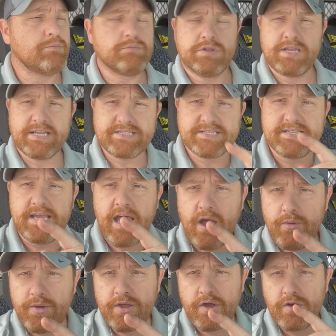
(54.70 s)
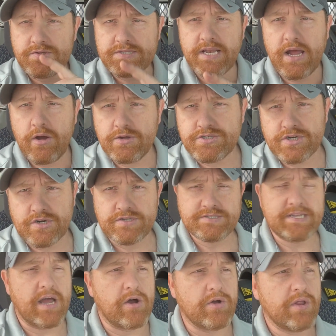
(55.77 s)
Let's see how it goes and how it
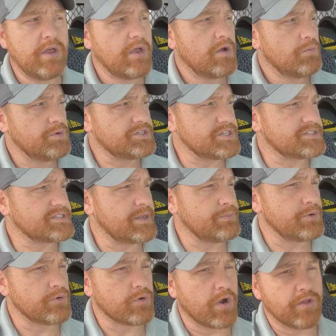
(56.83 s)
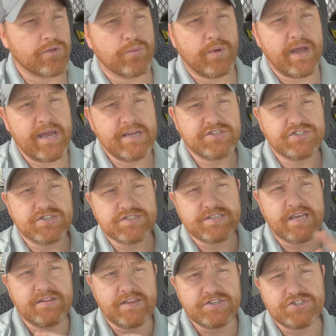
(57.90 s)
turns out. We just said we were on the way. She
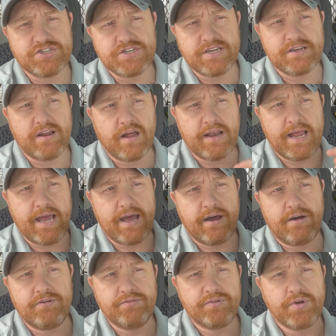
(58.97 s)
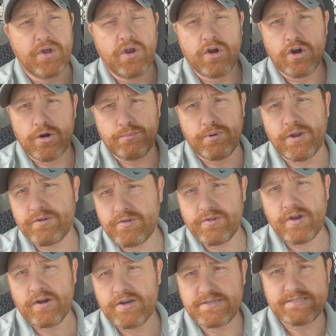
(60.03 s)
said that she did not have her brother
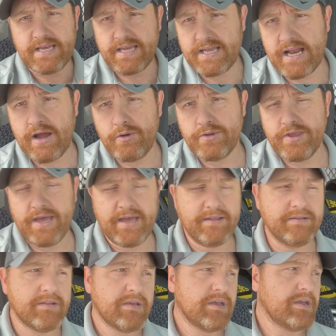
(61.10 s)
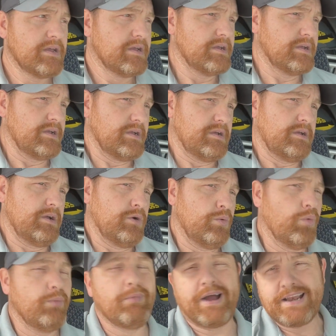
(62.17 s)
there to take it out yet.
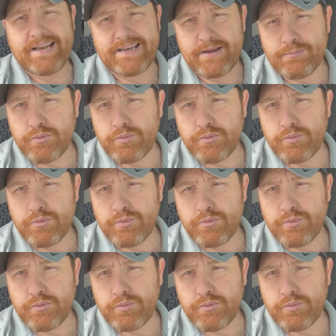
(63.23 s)
We might end up